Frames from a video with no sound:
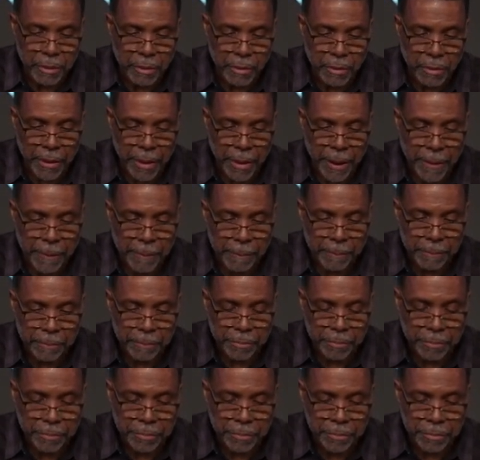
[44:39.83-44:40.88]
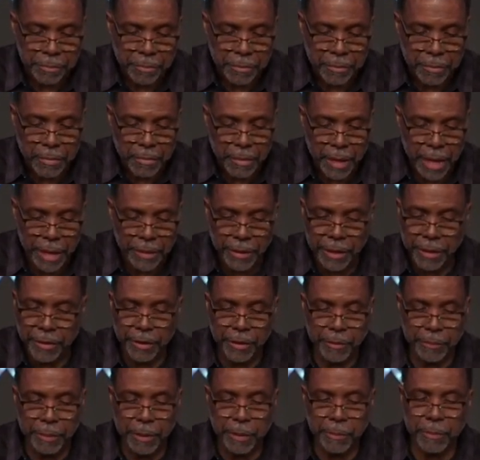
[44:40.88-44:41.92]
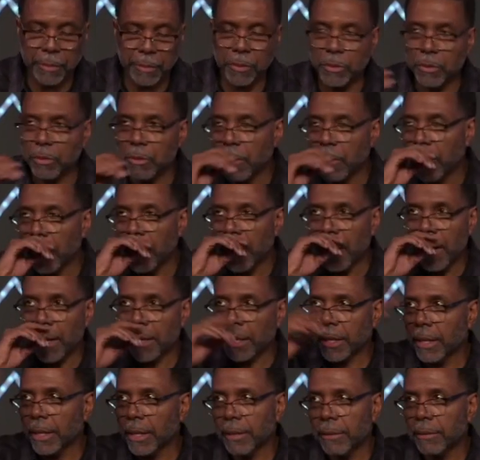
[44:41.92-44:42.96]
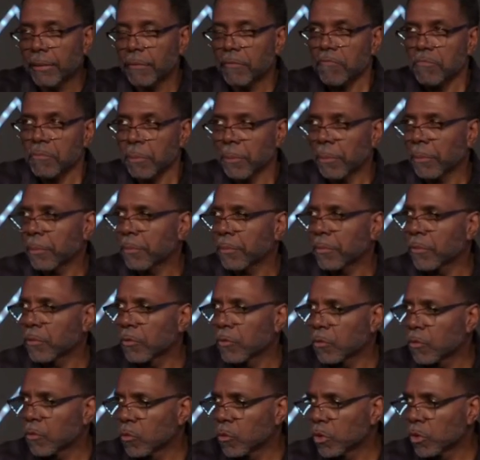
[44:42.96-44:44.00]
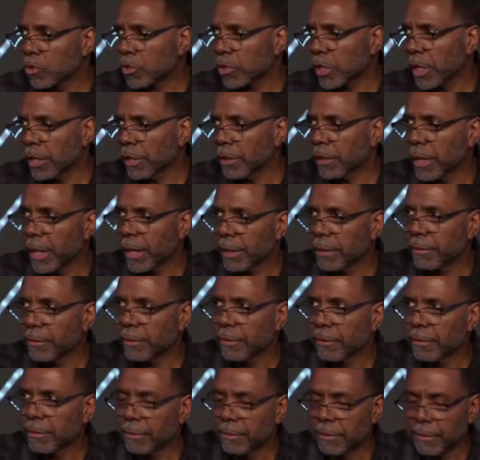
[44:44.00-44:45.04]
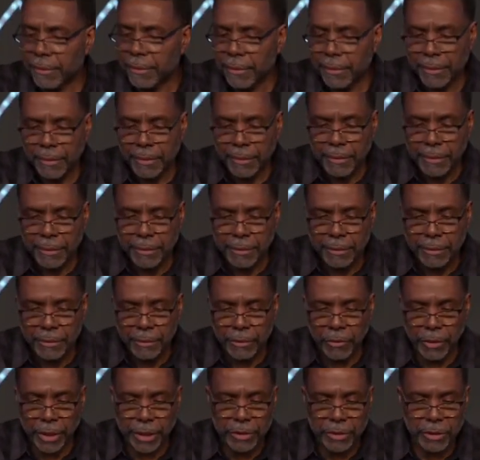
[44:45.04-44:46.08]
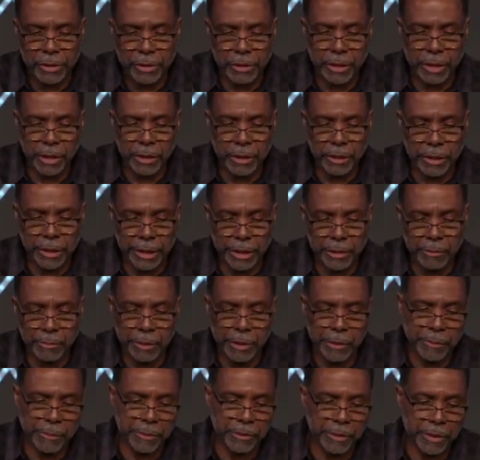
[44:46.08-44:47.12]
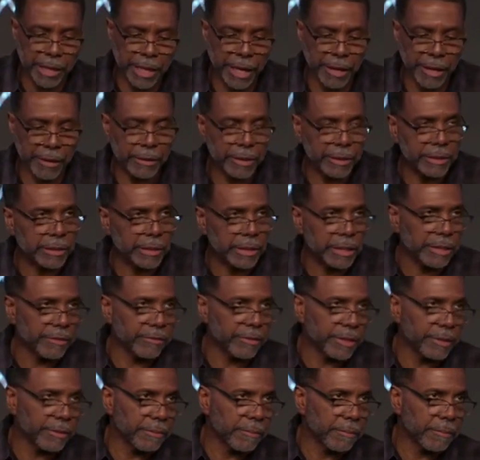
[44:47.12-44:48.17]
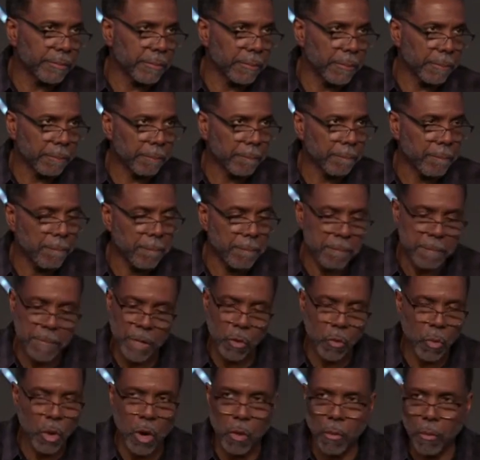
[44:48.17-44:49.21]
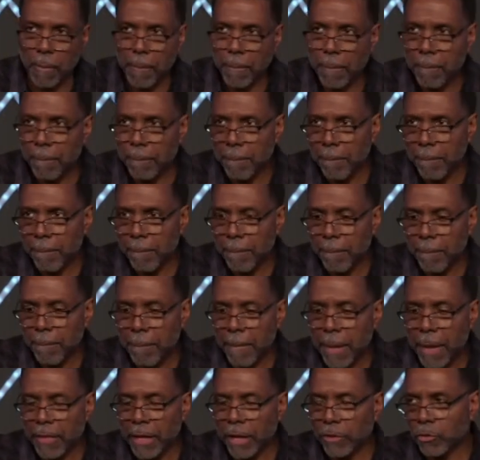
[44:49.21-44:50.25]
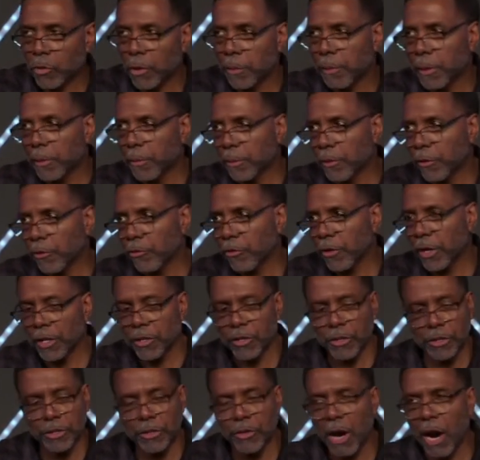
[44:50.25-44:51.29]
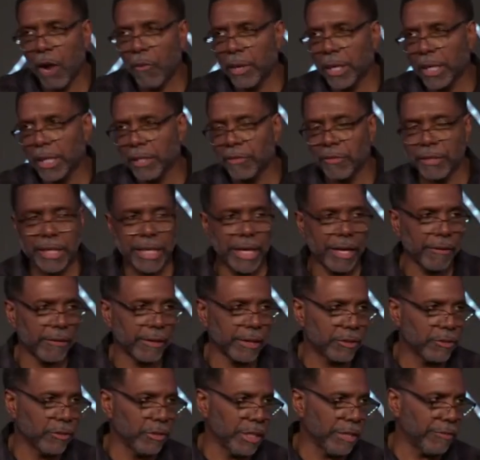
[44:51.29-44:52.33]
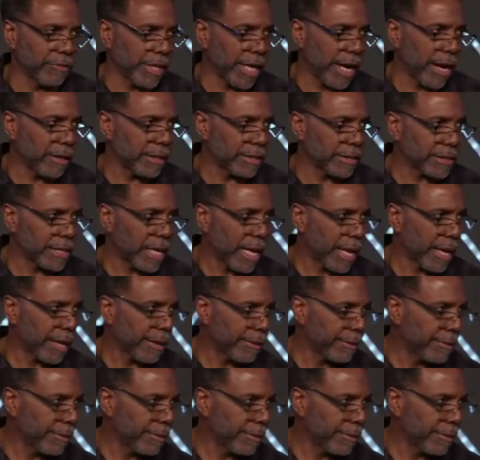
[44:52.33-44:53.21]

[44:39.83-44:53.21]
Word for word: Okay? And then there are people who, again, will say that grace is going to lead people to careless living. It won't. And that's what people are afraid. You're, you're already living careless. You're living careless now.